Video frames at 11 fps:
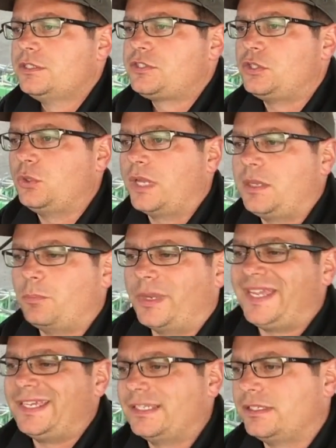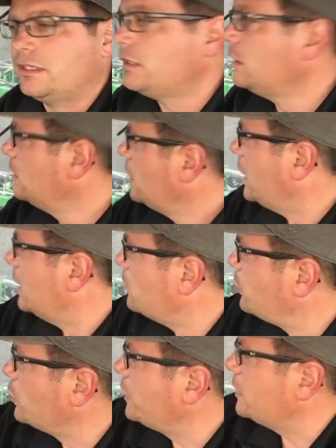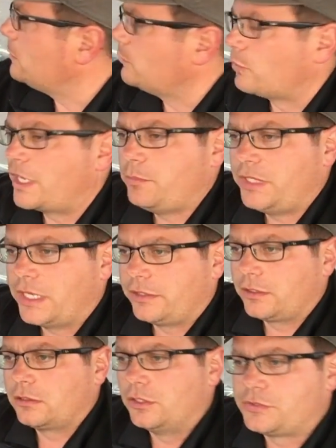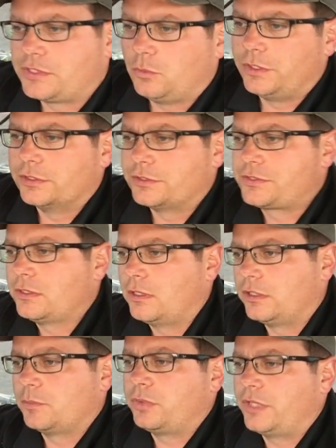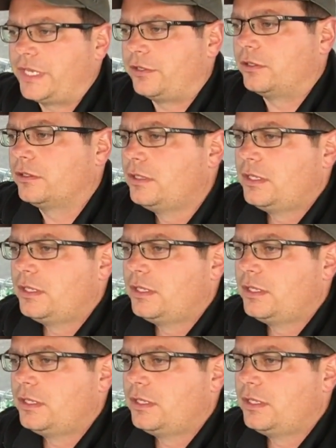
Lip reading: to a band and put it right behind the closing wheels on the planter.